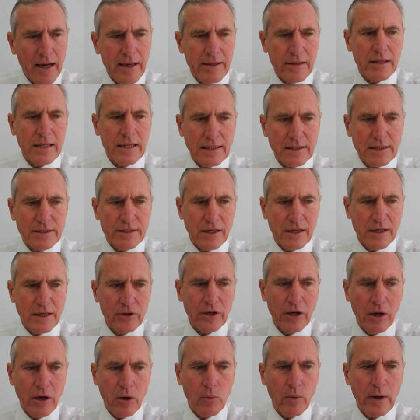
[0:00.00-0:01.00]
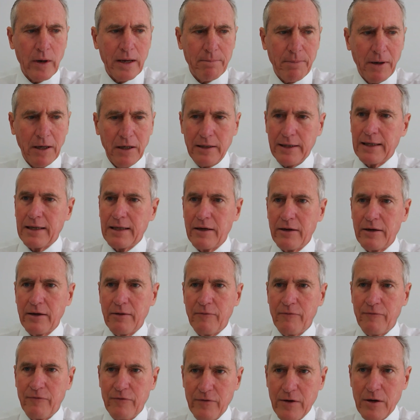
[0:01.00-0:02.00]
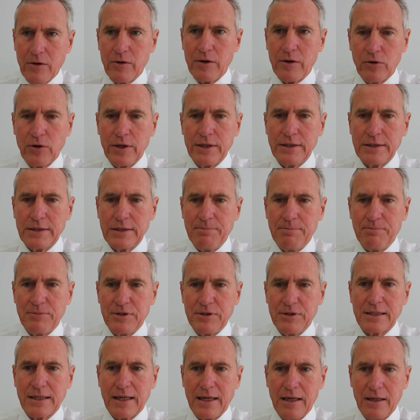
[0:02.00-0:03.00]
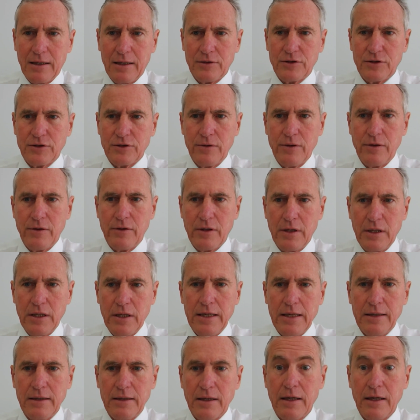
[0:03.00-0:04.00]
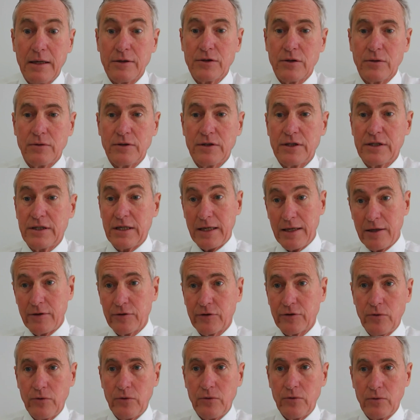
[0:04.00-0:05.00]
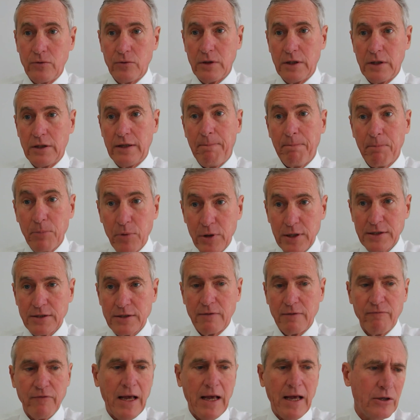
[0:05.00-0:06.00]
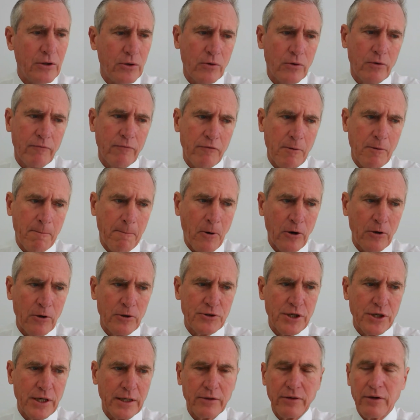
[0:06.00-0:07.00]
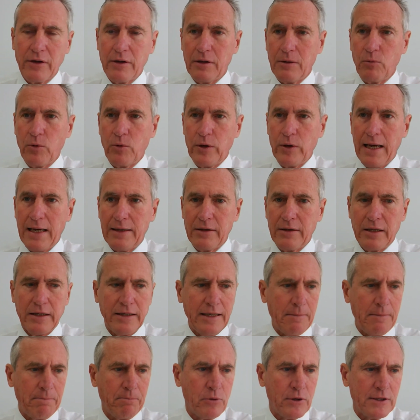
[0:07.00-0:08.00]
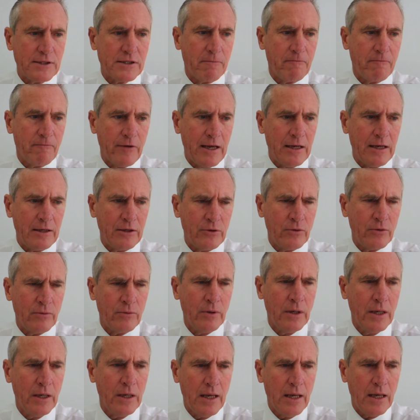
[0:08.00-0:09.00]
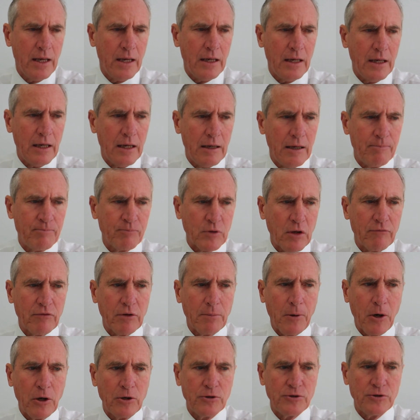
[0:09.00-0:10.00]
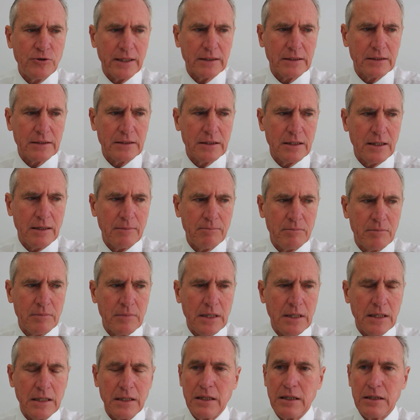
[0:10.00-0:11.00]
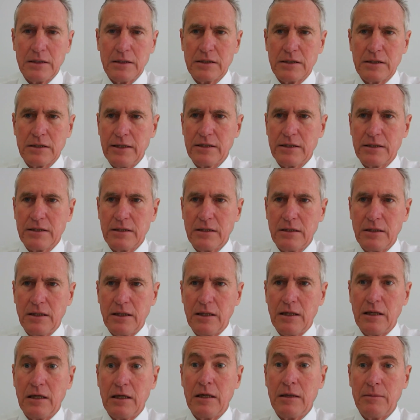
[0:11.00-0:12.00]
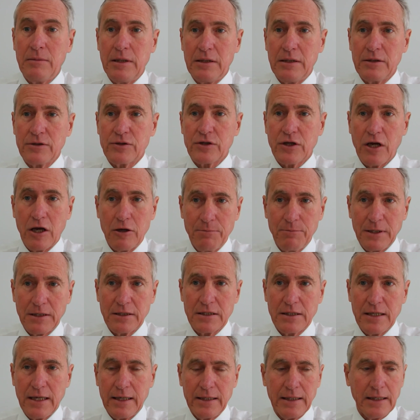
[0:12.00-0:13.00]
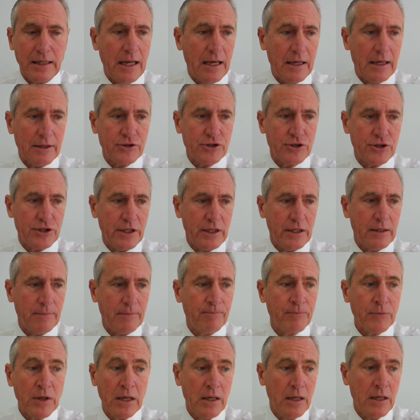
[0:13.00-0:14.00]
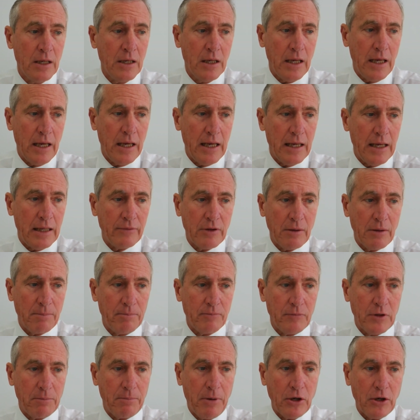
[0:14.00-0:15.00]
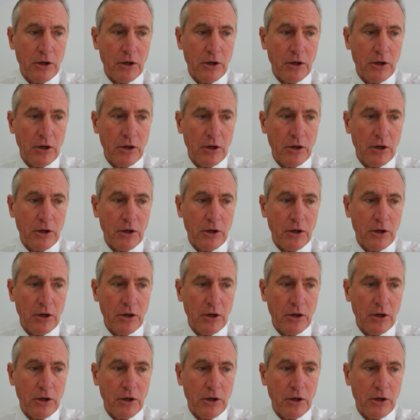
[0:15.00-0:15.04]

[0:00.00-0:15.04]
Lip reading: think so. We're buying it at a very, very deep discount to the sort of see-through net present value of the project. We had the net present value of the project assessed in a scoping study last year, and the